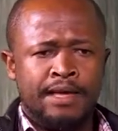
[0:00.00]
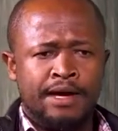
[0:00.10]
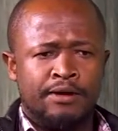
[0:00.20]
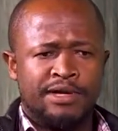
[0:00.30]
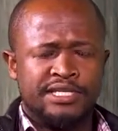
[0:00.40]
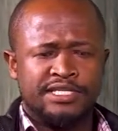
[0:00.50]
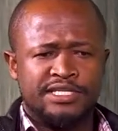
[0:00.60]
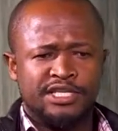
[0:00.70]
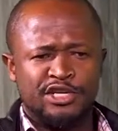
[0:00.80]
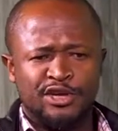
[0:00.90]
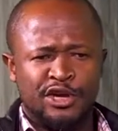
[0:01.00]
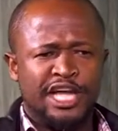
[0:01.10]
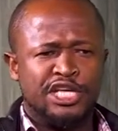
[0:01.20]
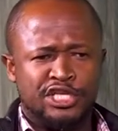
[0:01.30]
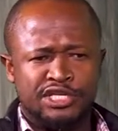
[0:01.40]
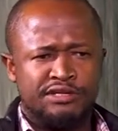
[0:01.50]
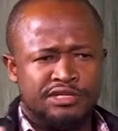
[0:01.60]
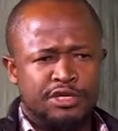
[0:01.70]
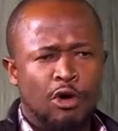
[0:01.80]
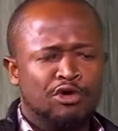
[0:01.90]
was, you know, had
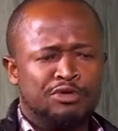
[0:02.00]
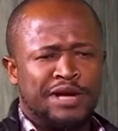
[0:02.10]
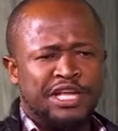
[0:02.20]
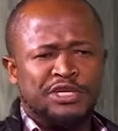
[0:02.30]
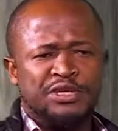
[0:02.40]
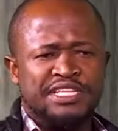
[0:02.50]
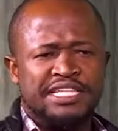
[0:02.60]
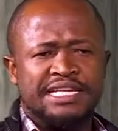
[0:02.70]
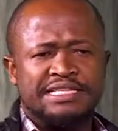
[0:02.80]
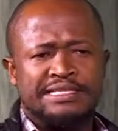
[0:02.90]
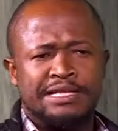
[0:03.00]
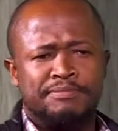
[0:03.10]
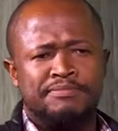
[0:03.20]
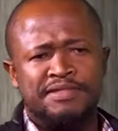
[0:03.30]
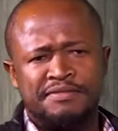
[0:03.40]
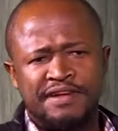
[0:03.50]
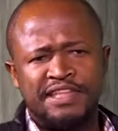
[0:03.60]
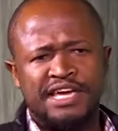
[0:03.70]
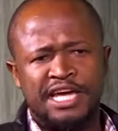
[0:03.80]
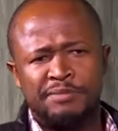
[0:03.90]
told my daughter that the
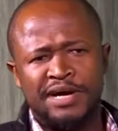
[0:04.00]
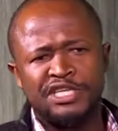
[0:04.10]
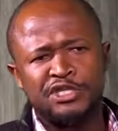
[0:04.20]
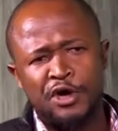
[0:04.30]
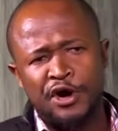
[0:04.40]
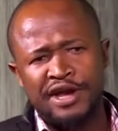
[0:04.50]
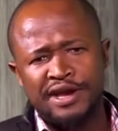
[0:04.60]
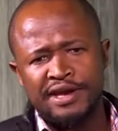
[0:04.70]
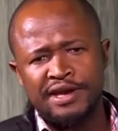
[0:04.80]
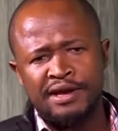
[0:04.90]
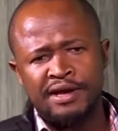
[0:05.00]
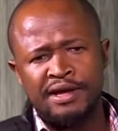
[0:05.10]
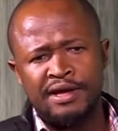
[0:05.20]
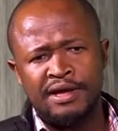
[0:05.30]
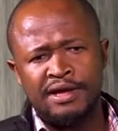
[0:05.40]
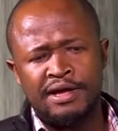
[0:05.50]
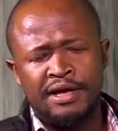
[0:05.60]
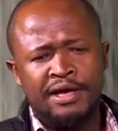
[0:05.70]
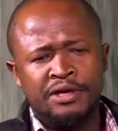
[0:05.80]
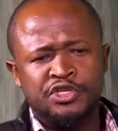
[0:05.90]
father had passed on.
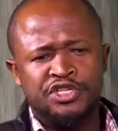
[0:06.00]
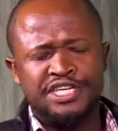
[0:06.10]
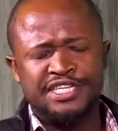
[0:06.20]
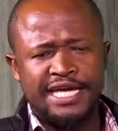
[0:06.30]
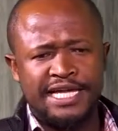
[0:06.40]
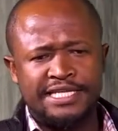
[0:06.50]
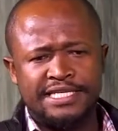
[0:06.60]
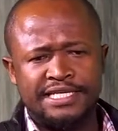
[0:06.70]
She said,